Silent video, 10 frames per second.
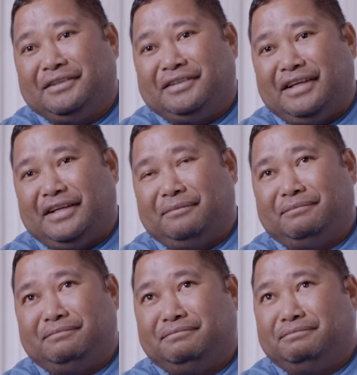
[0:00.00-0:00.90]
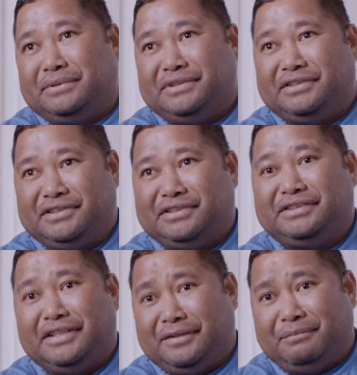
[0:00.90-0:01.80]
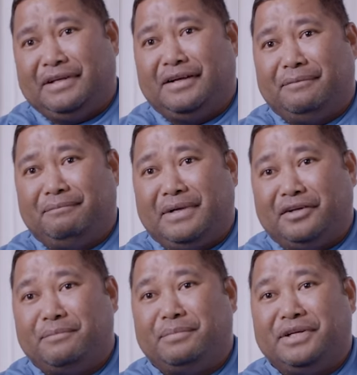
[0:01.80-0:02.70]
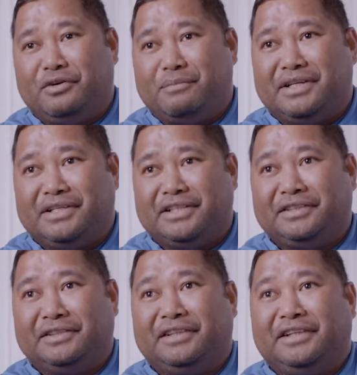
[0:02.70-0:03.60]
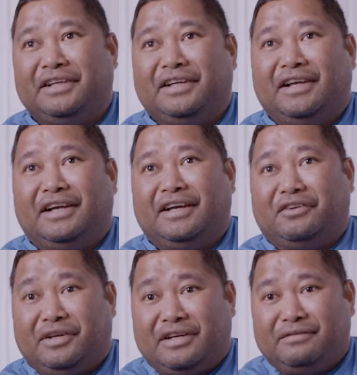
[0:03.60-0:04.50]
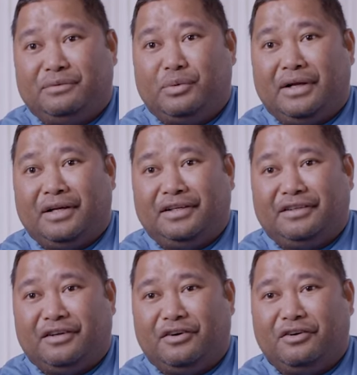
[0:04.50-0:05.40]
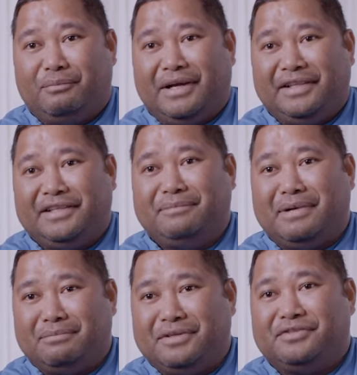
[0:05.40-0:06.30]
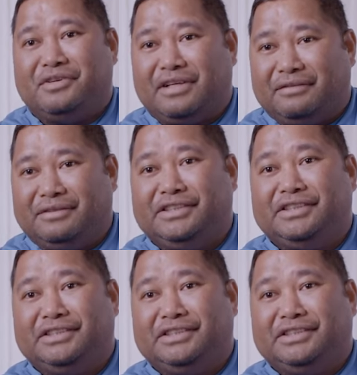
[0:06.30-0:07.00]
My company commander recovered well. All my team members recovered.